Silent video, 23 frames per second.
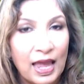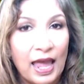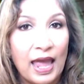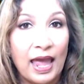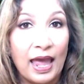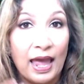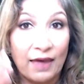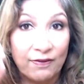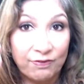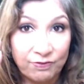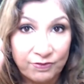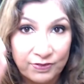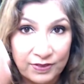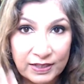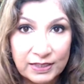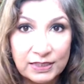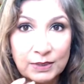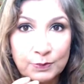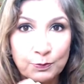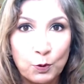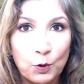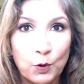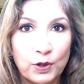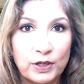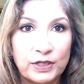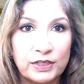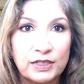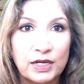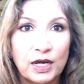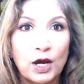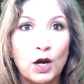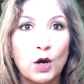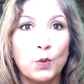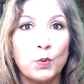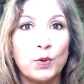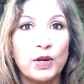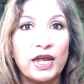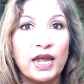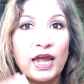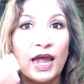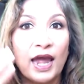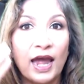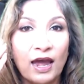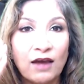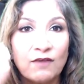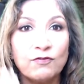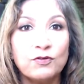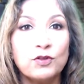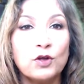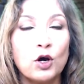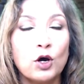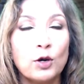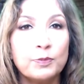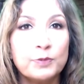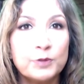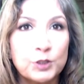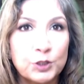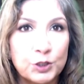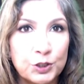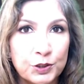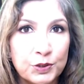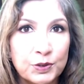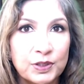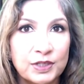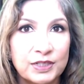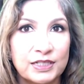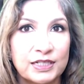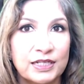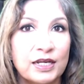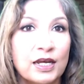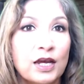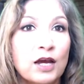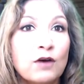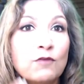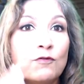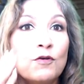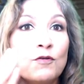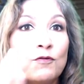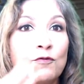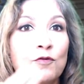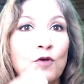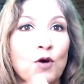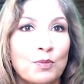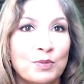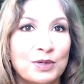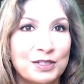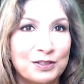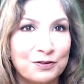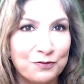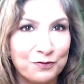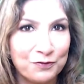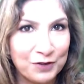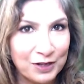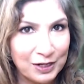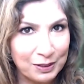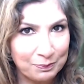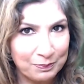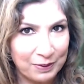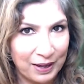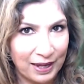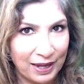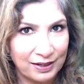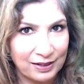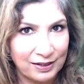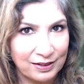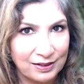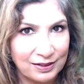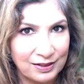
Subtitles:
At this point, we have the opportunity for formative feedback.